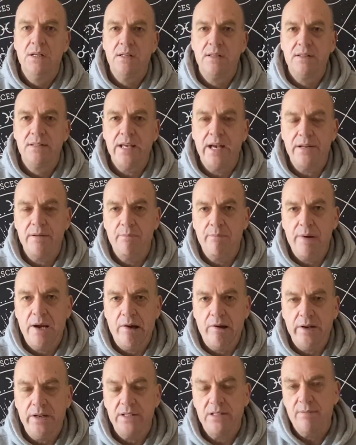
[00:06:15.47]
dead and
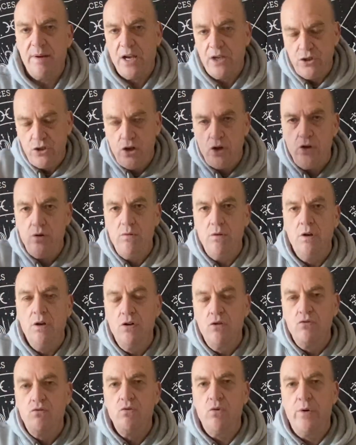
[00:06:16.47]
buried. It's about you
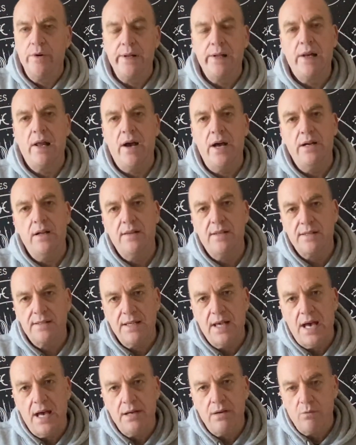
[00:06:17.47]
drawing a line in the
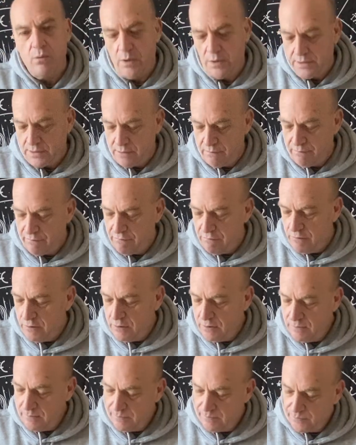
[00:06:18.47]
sand once and for
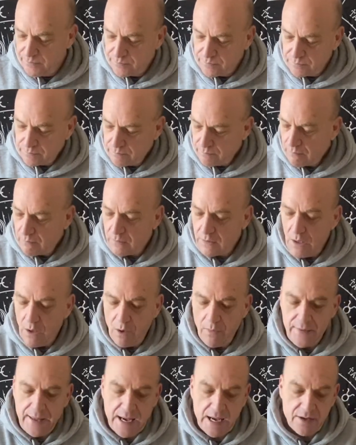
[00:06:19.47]
all.
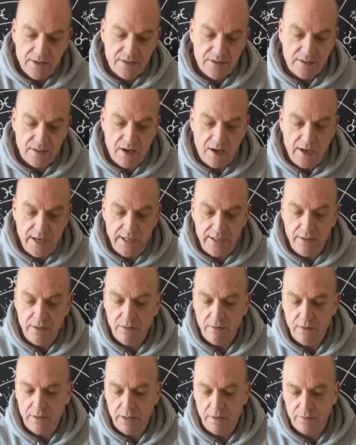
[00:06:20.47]
On the outside,
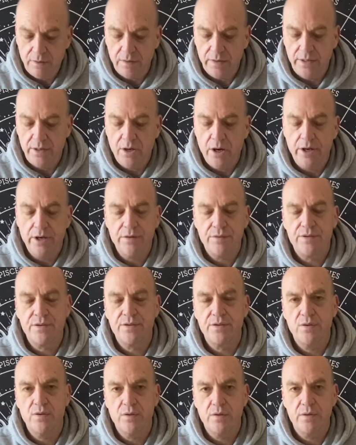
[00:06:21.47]
I've got the Nine of
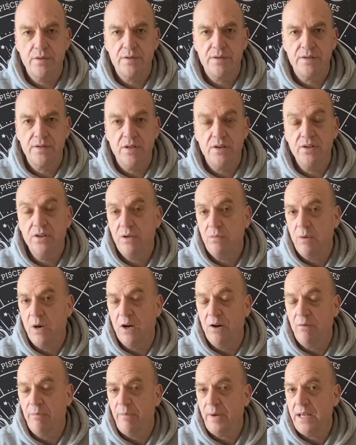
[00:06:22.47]
Swords. So it could
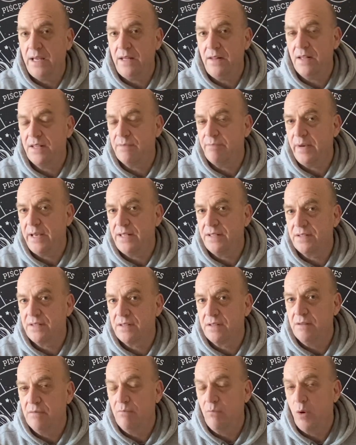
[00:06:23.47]
well be there's been
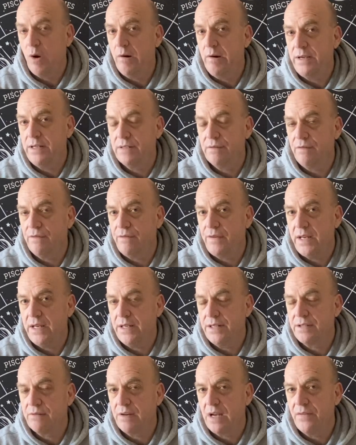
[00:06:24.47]
some worries and
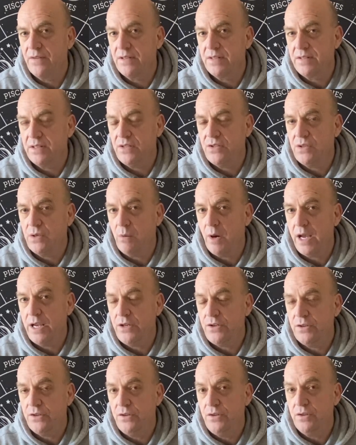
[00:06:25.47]
fears around the
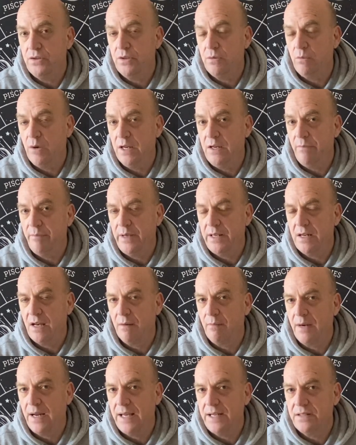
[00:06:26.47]
situation. You could well have been
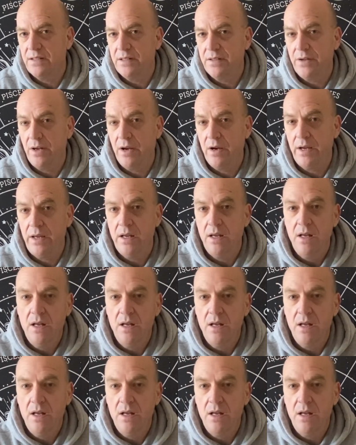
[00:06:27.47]
up late at night,